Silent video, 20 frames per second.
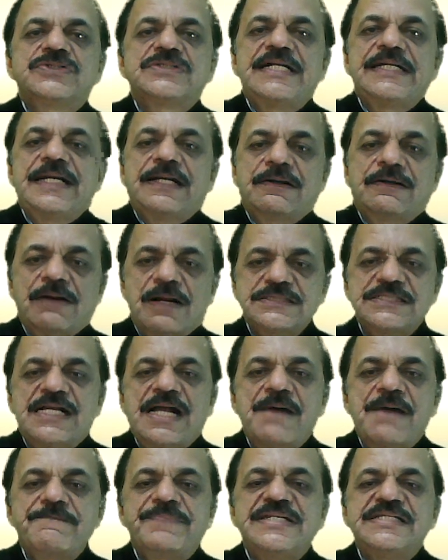that across the
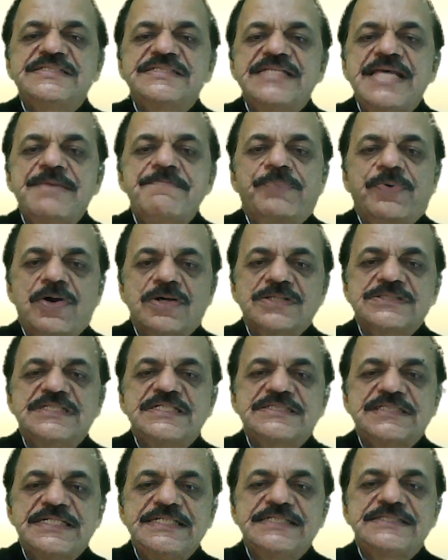company same
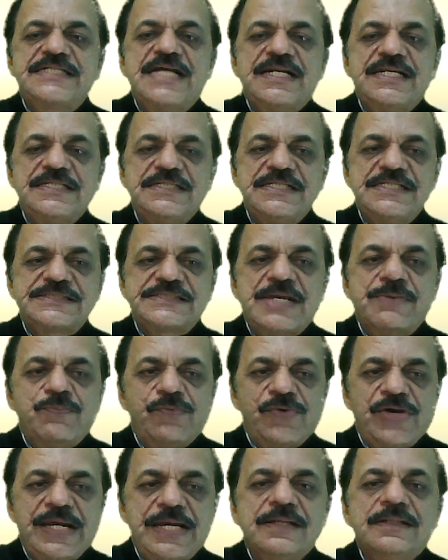process is done in the same
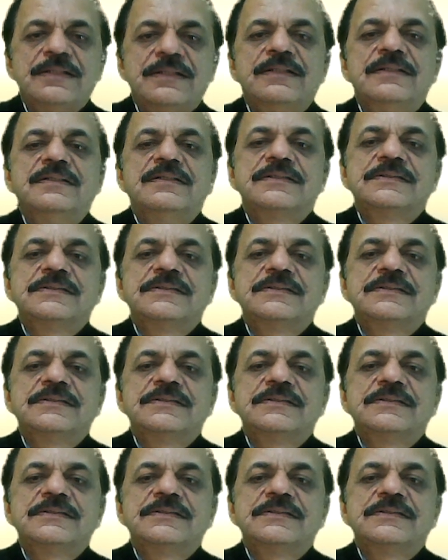way.